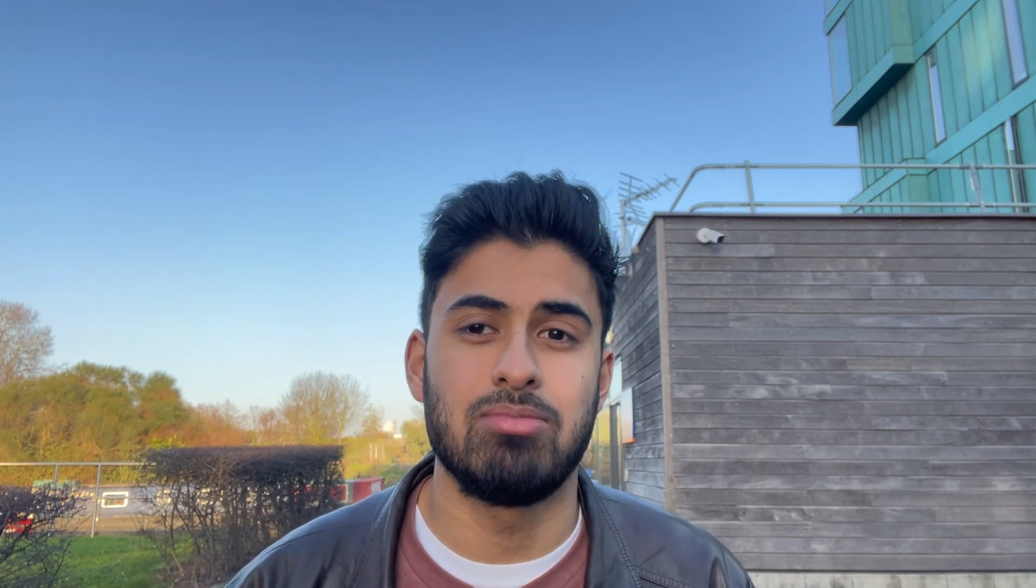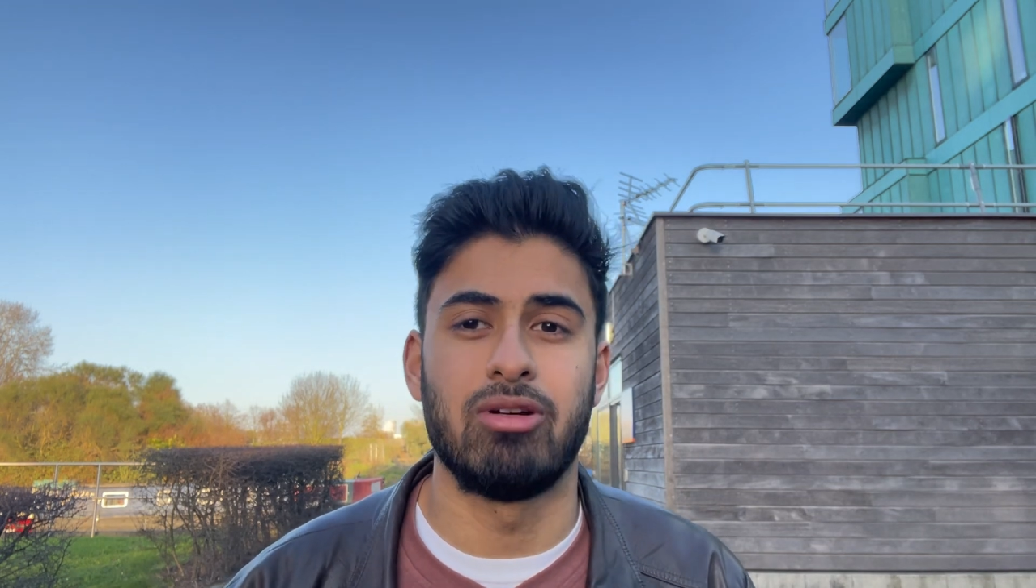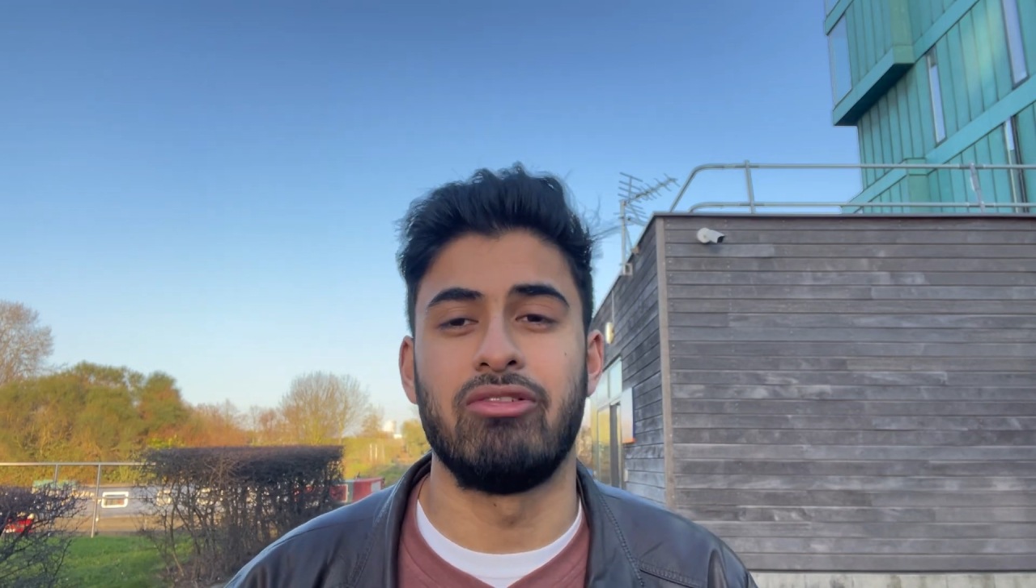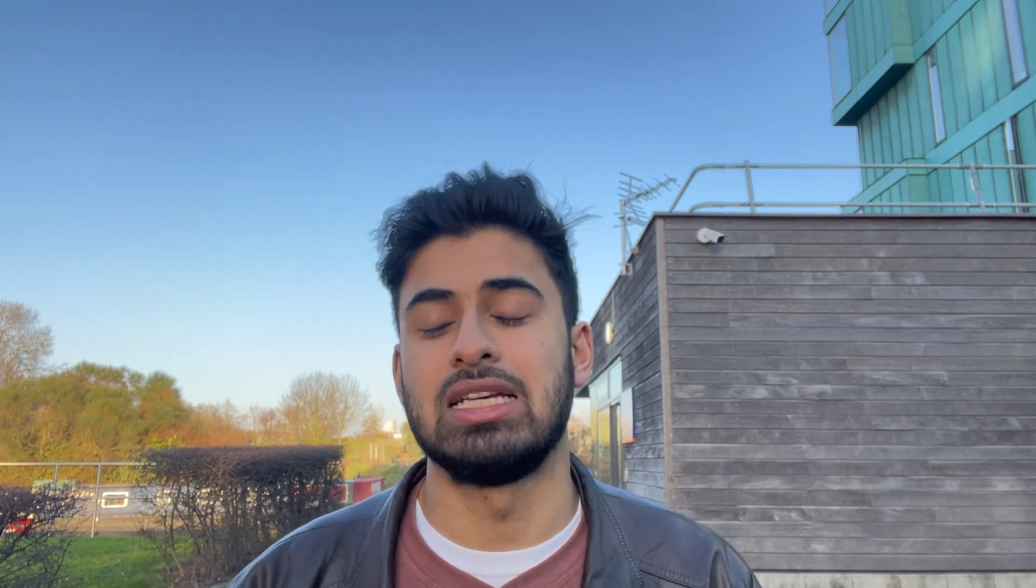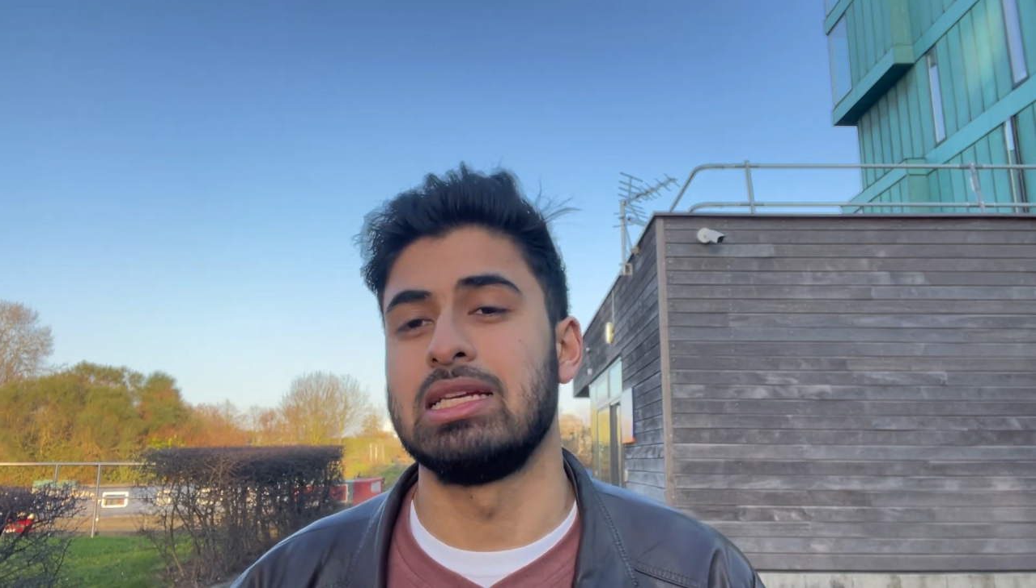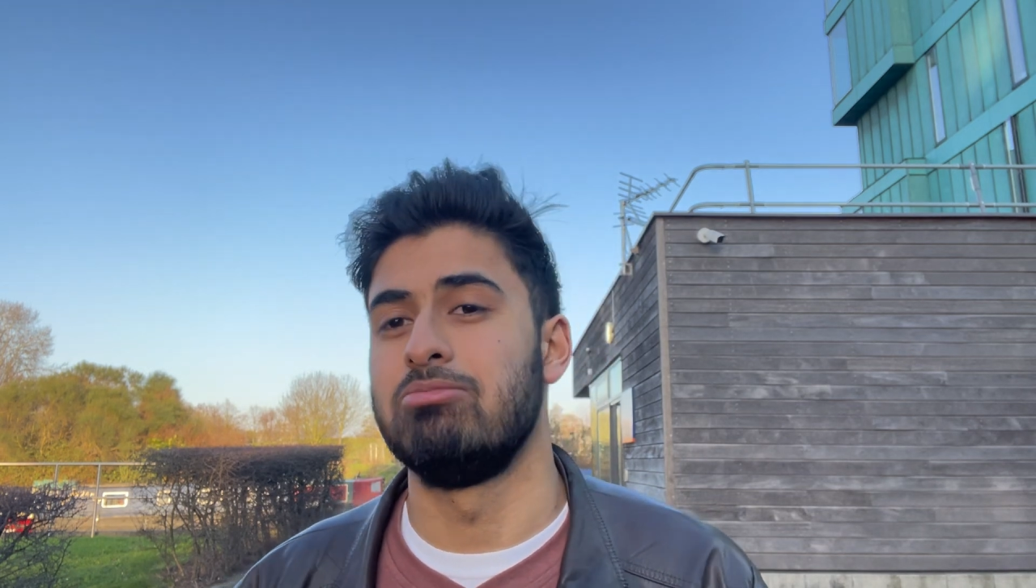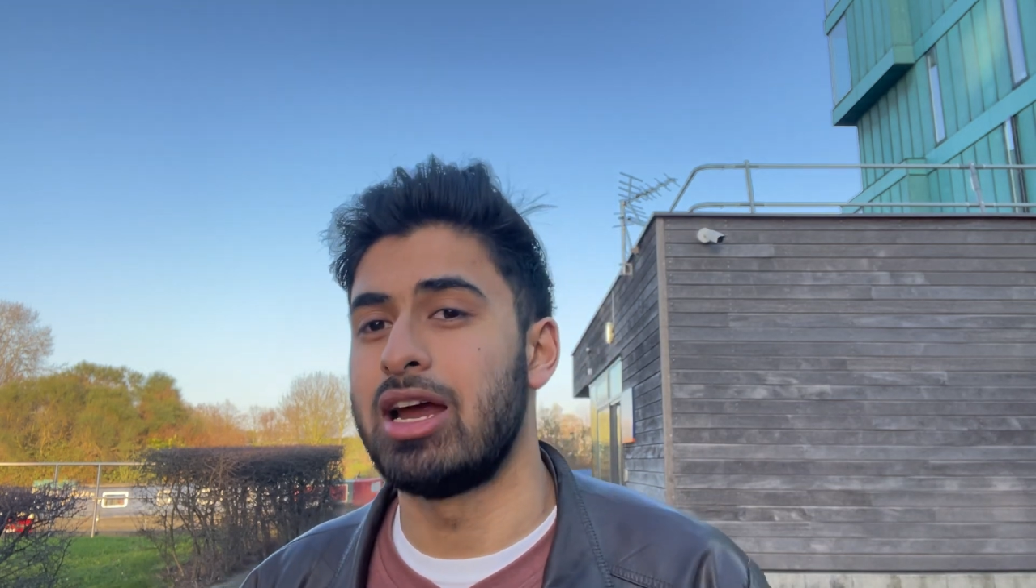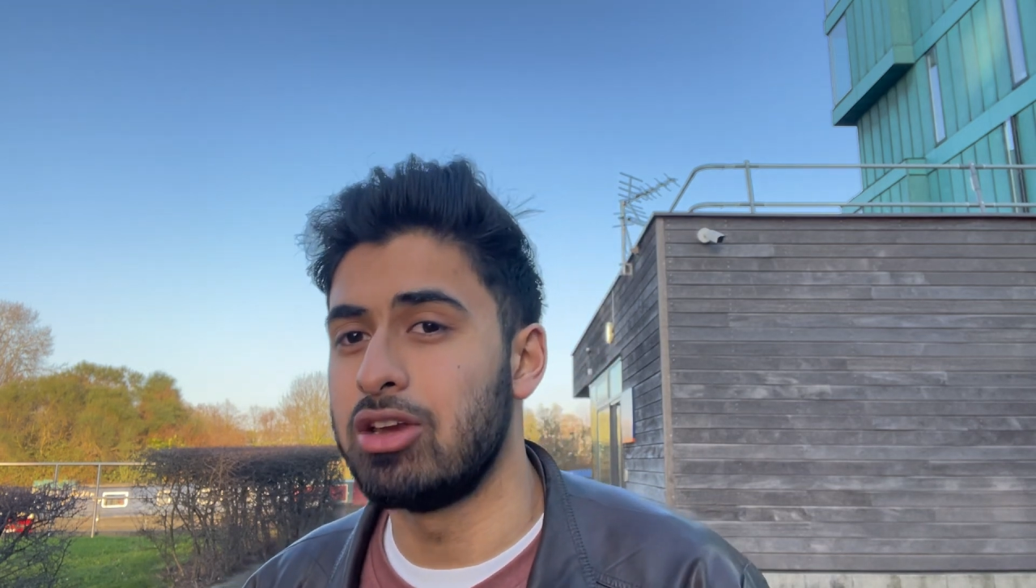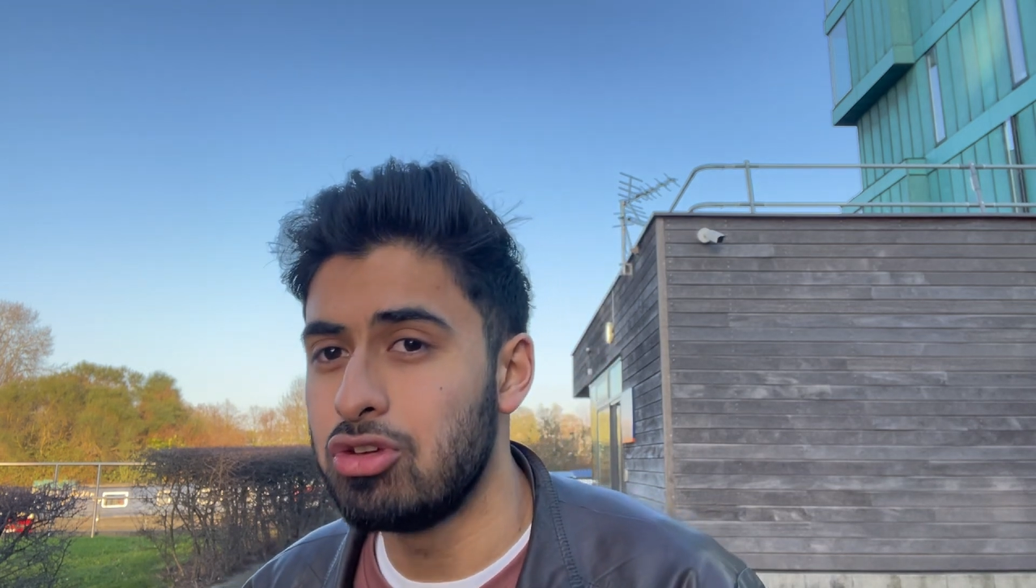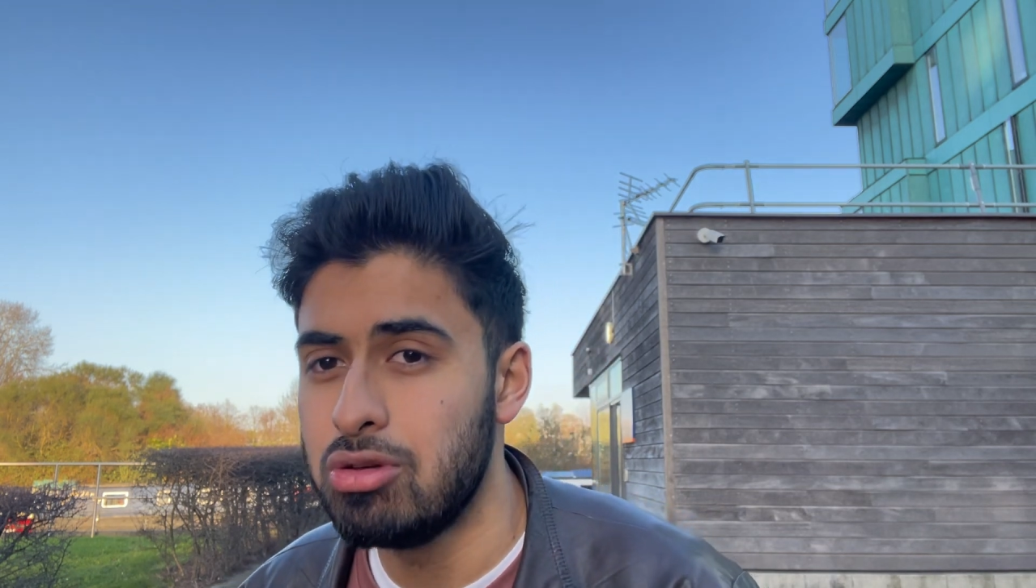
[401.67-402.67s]
Professor
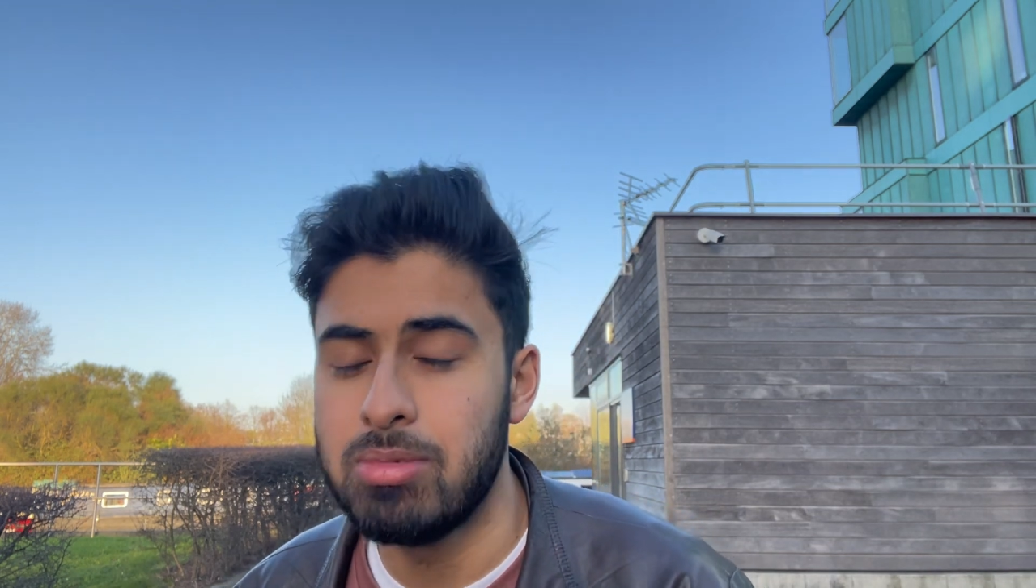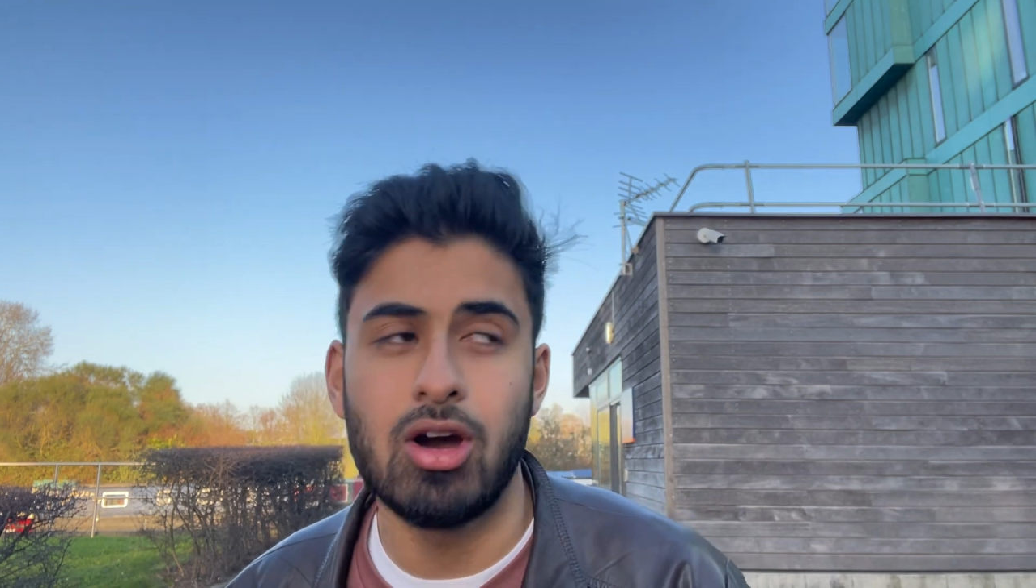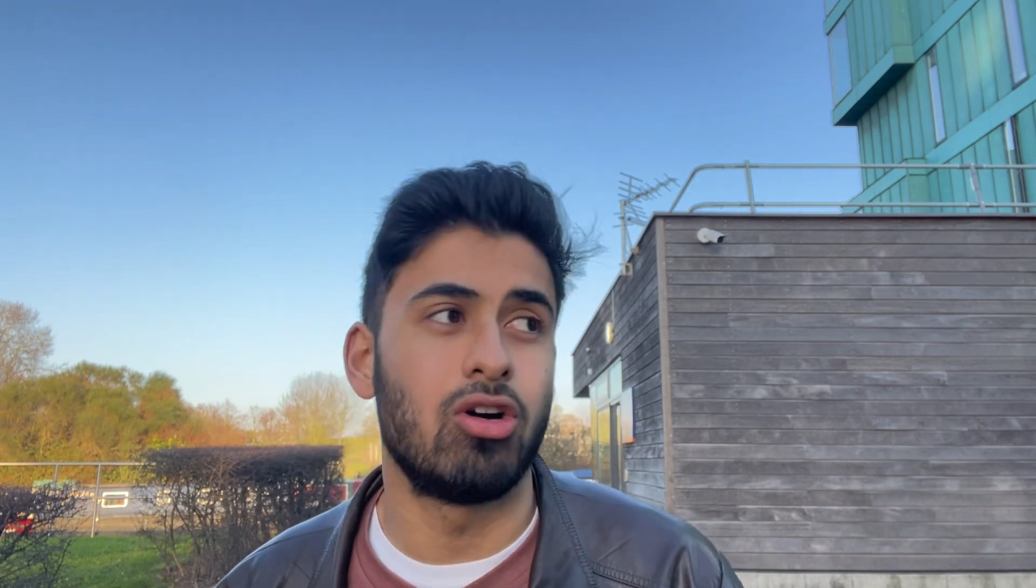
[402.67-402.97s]
Brand Huber,